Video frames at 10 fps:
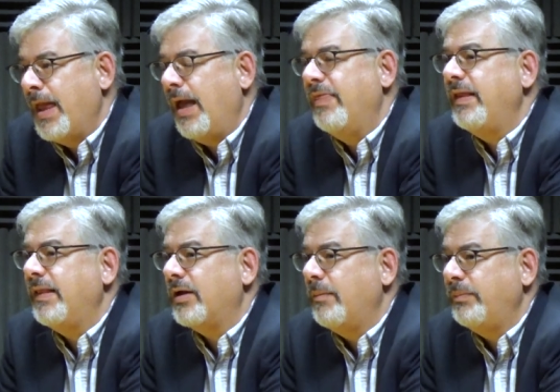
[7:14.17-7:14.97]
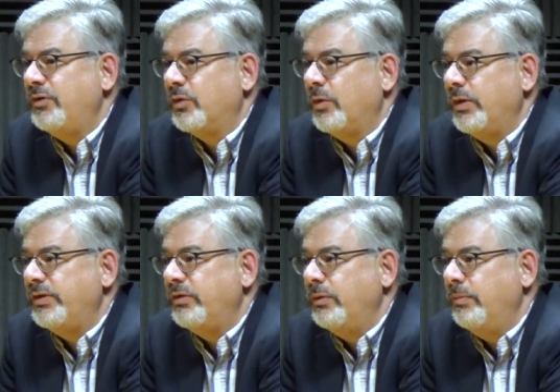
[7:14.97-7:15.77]
I think that companies are going
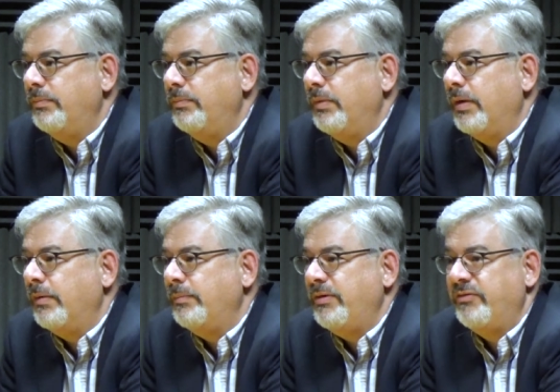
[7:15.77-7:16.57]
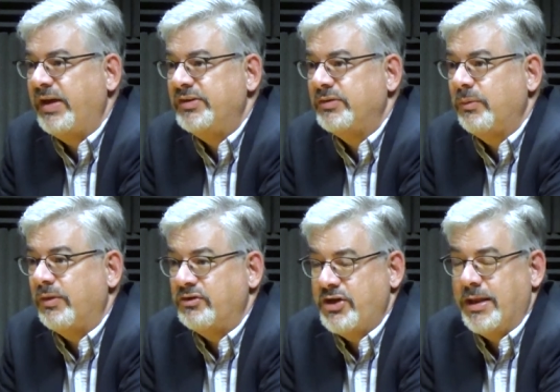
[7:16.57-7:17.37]
to uh, be faced
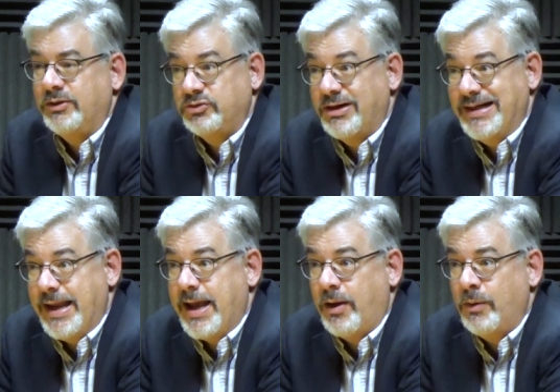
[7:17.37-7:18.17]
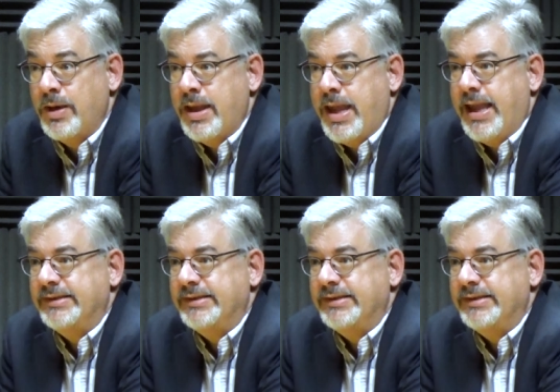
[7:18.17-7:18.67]
with a challenge right now mm-hmm.